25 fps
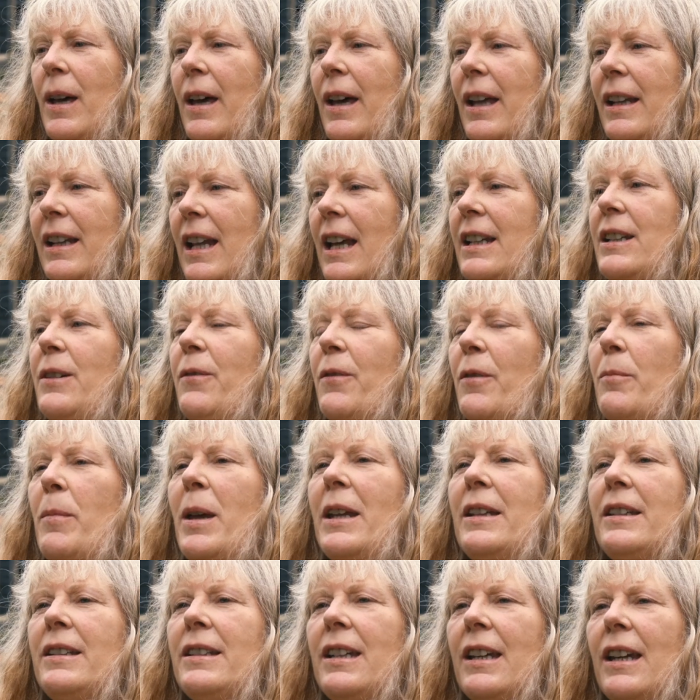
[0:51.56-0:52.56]
A lady from
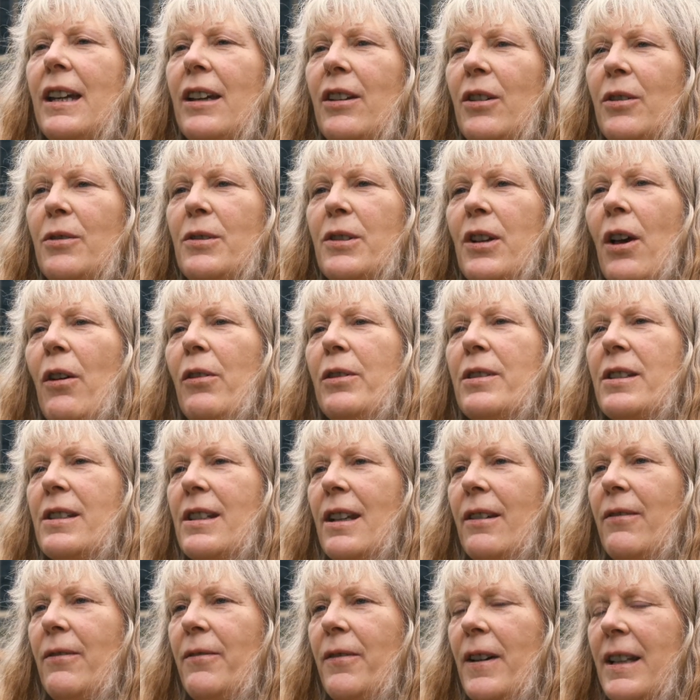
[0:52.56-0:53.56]
India who told
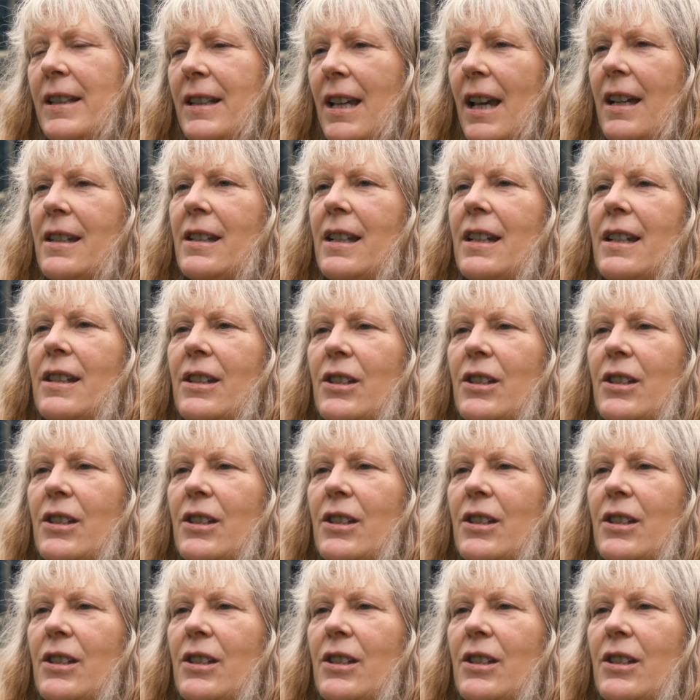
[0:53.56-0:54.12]
us a fantastic